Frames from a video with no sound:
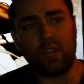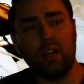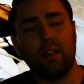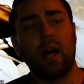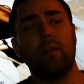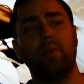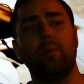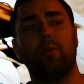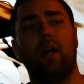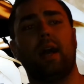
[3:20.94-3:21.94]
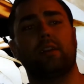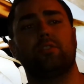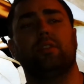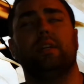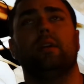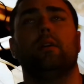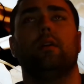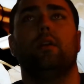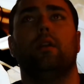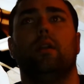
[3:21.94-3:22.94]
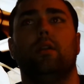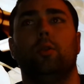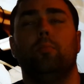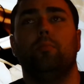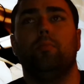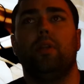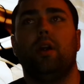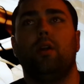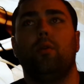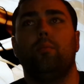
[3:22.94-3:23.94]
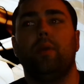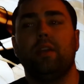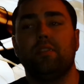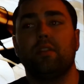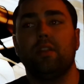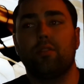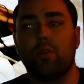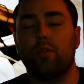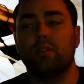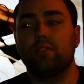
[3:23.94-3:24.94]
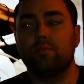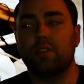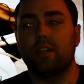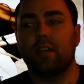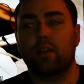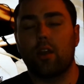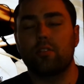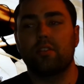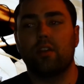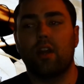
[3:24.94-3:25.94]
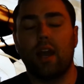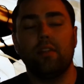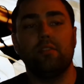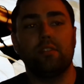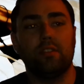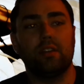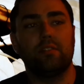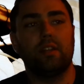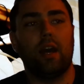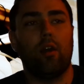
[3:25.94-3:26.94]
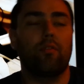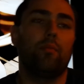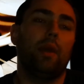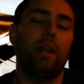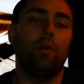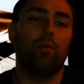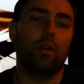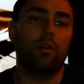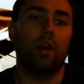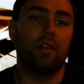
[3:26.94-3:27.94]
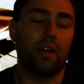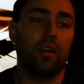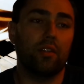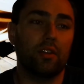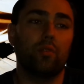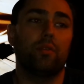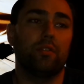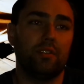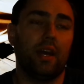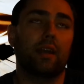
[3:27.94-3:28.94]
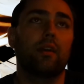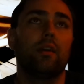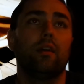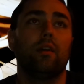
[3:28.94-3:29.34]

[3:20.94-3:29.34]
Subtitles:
A lot of people actually, they'll basically throw in some side deck cards that are highly suggested, however, may not work entirely good with your deck.